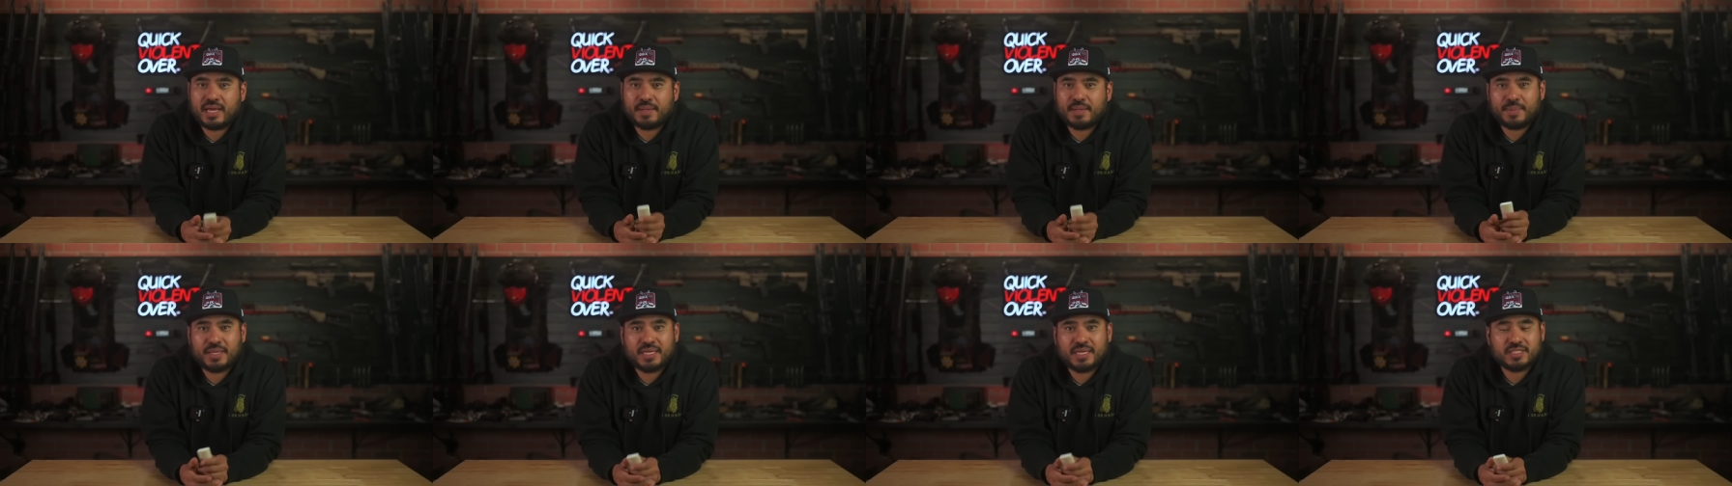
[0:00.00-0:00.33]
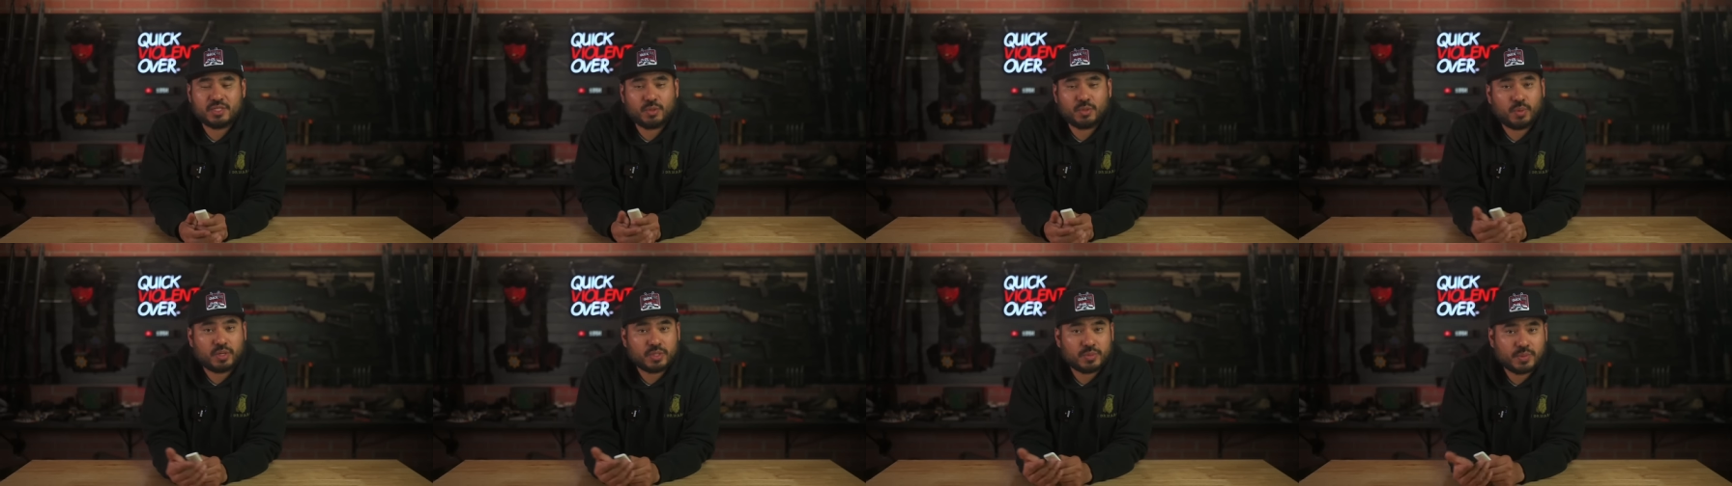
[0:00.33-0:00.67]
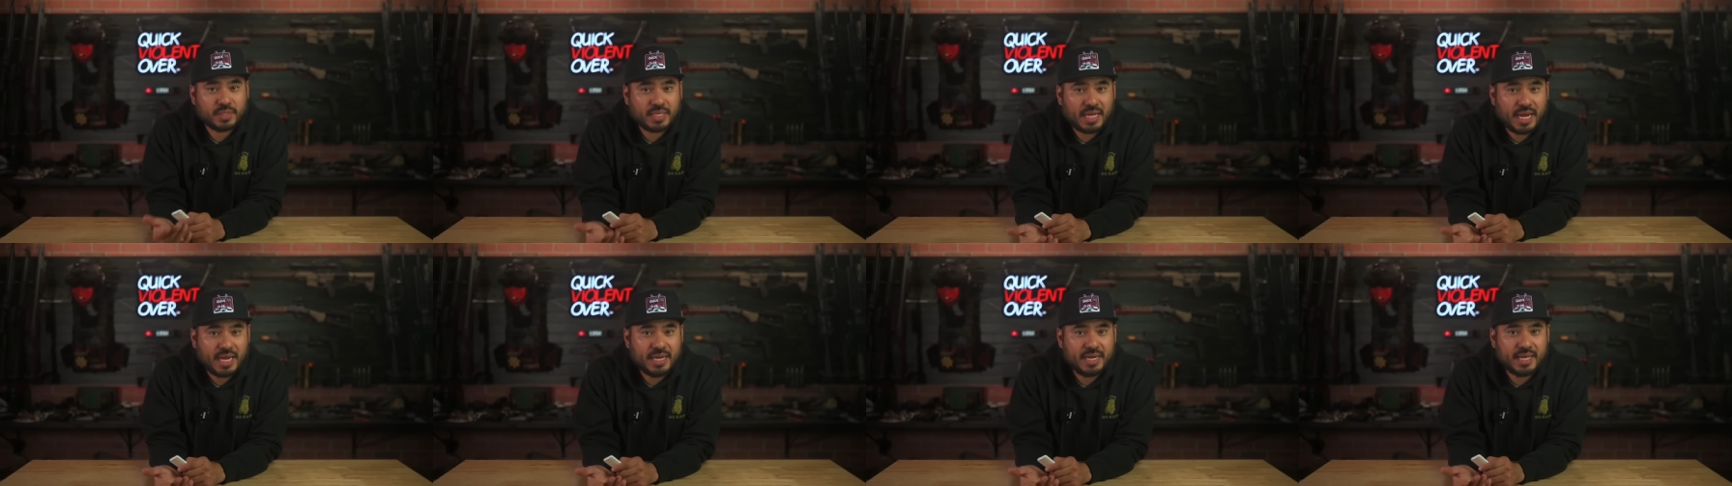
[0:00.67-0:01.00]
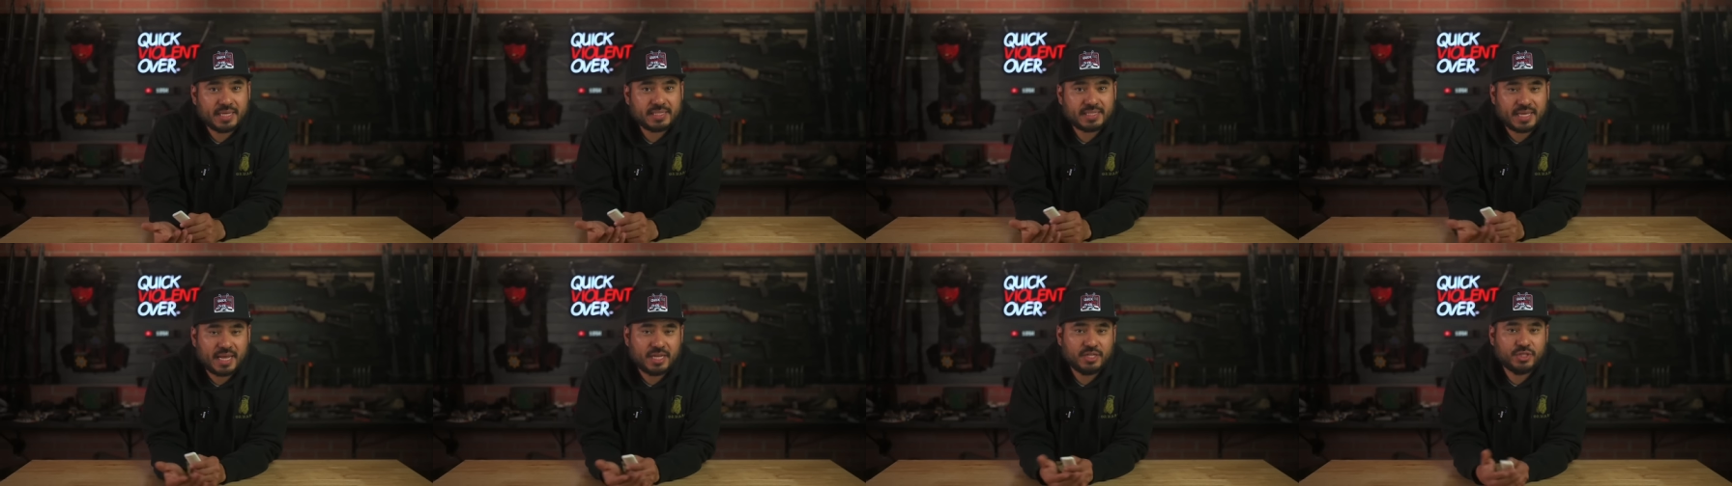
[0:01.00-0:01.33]
and because it works with
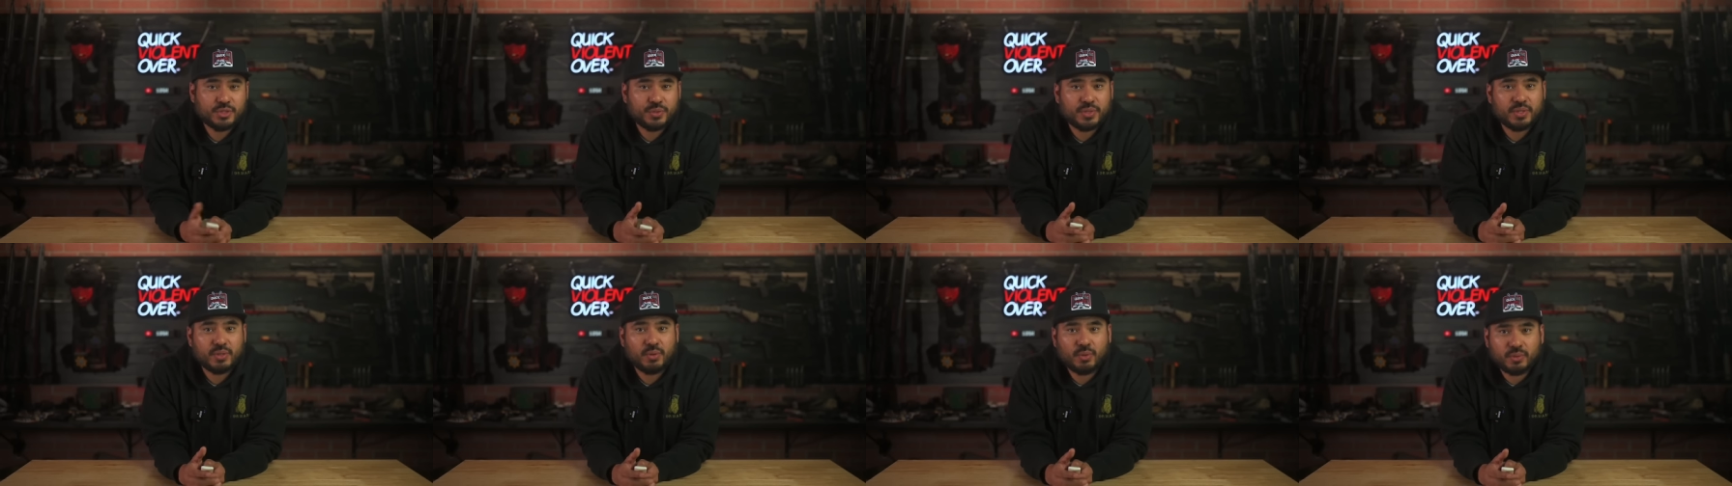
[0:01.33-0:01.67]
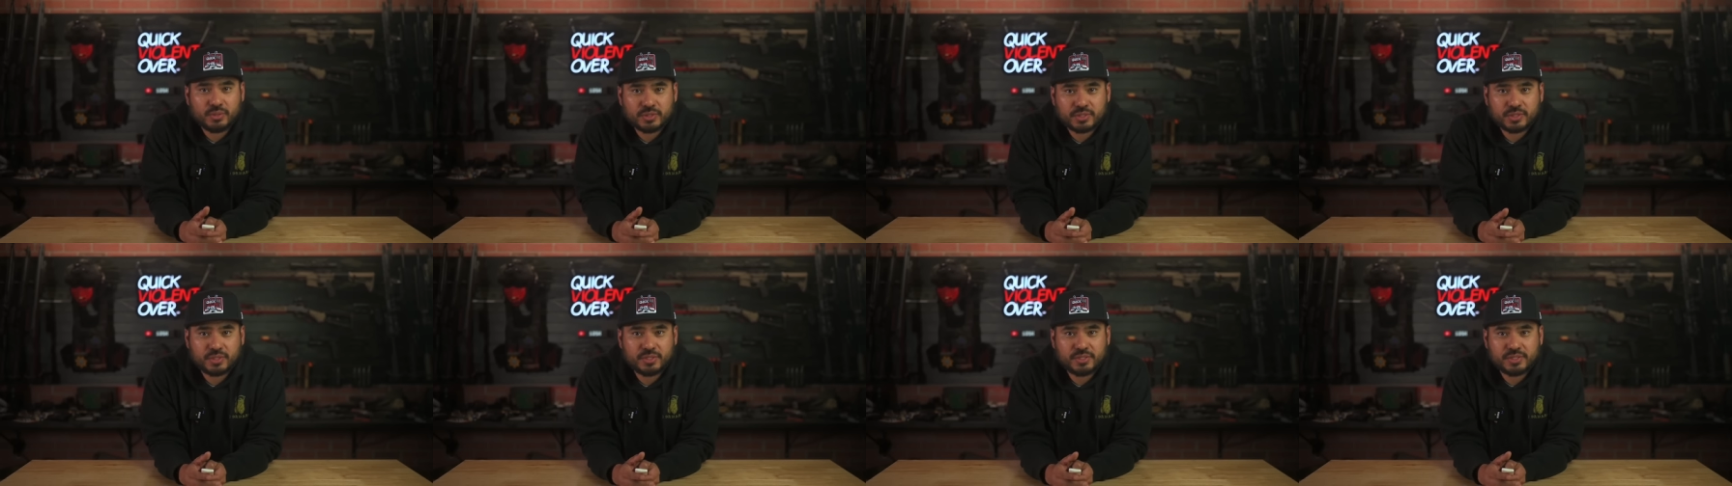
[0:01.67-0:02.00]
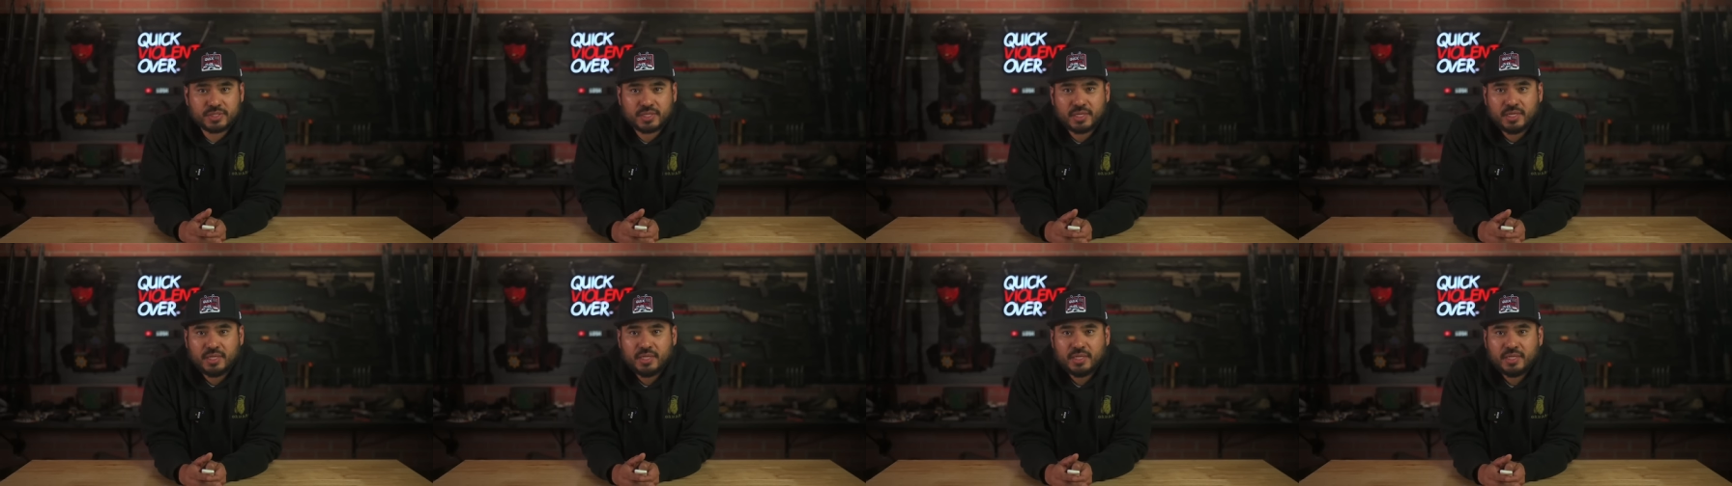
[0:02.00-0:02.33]
kydex and duty holsters,